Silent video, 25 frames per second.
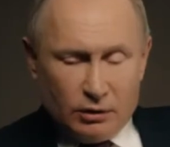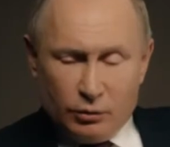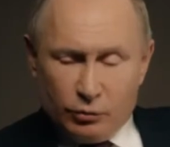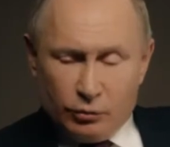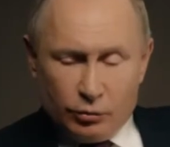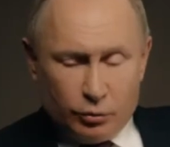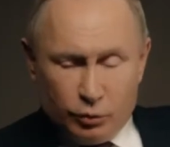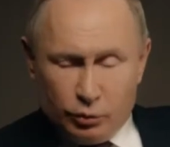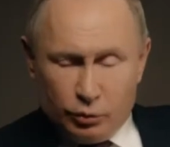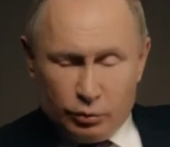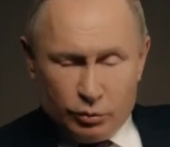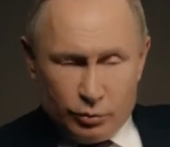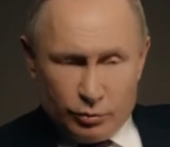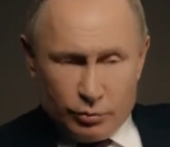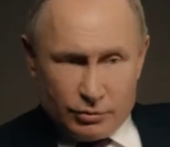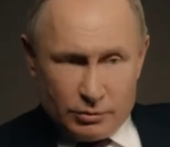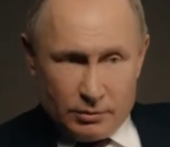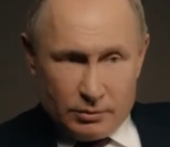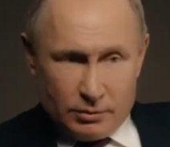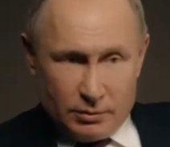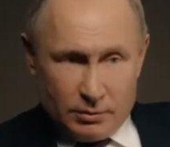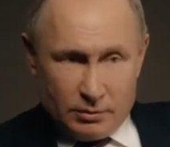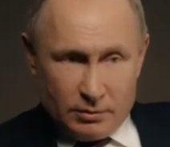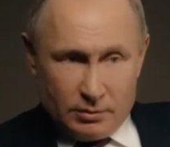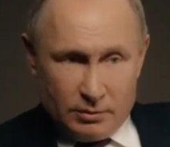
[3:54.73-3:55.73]
Among the
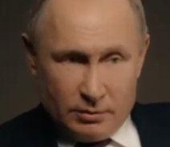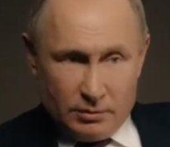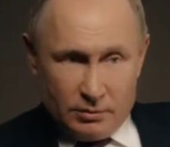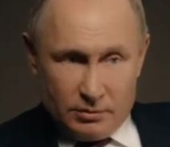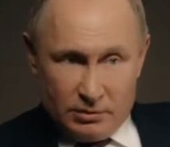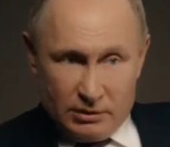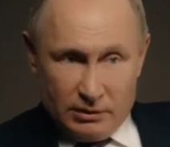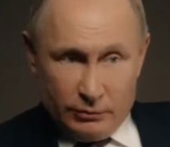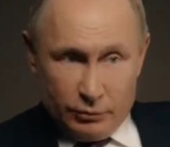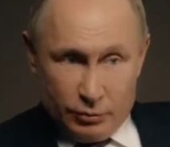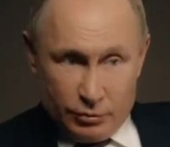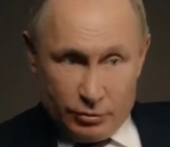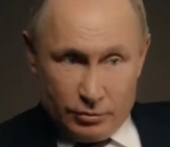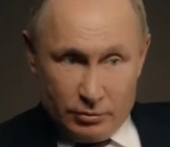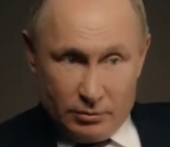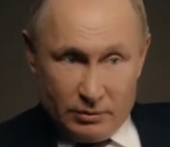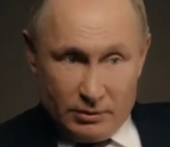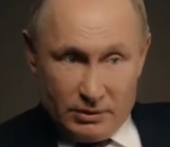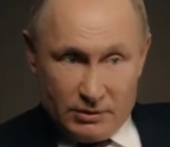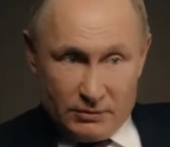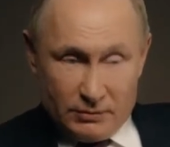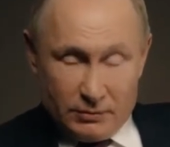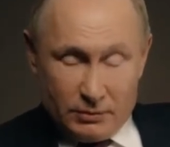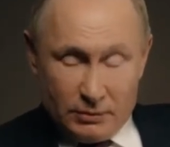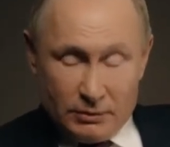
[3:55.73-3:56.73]
contests I mentioned,
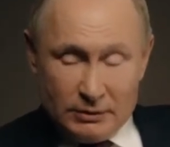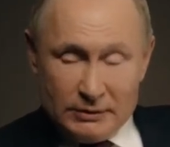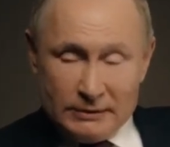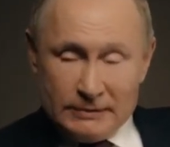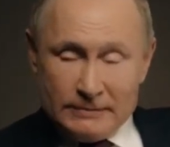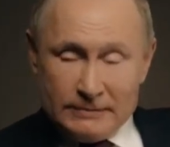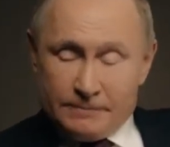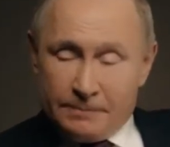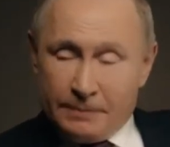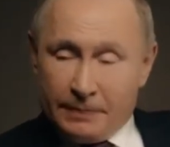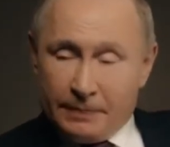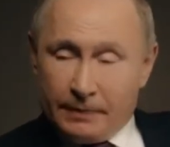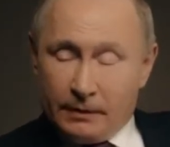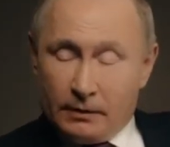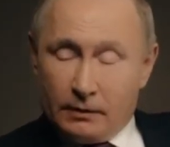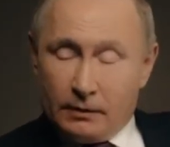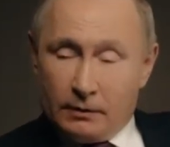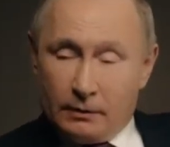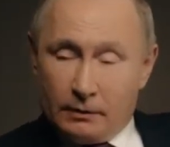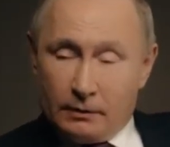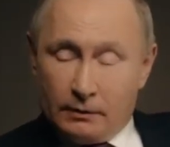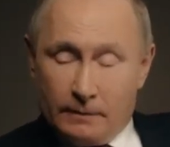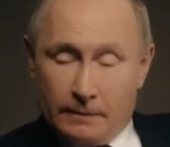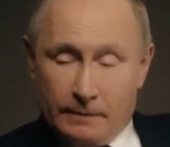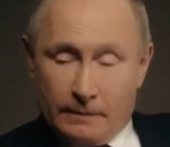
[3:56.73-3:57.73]
we do not have a
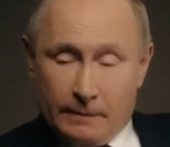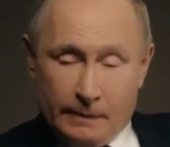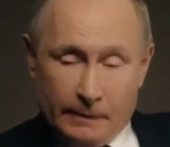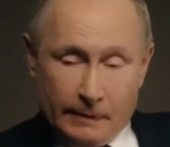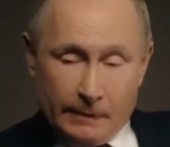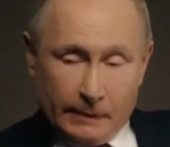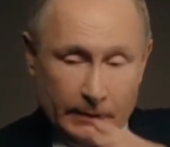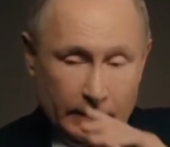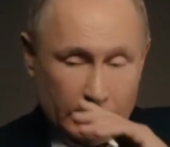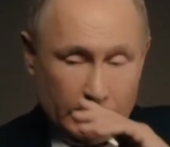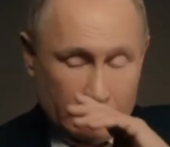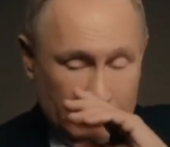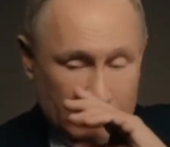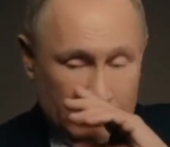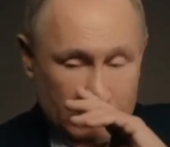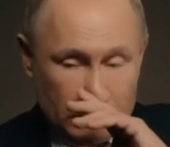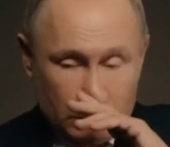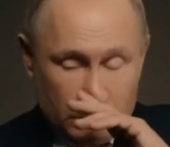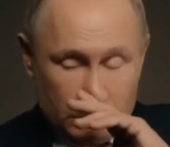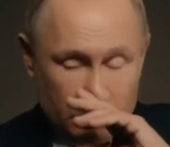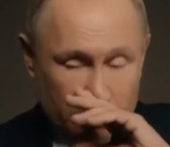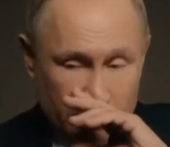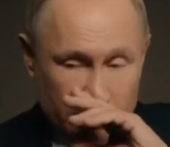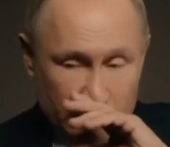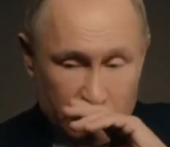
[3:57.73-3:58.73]
single contest for a
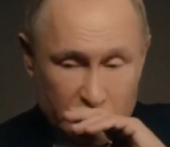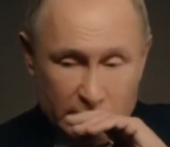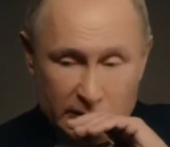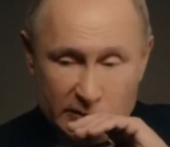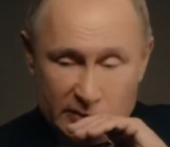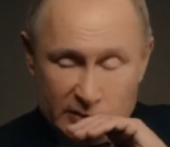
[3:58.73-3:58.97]
specific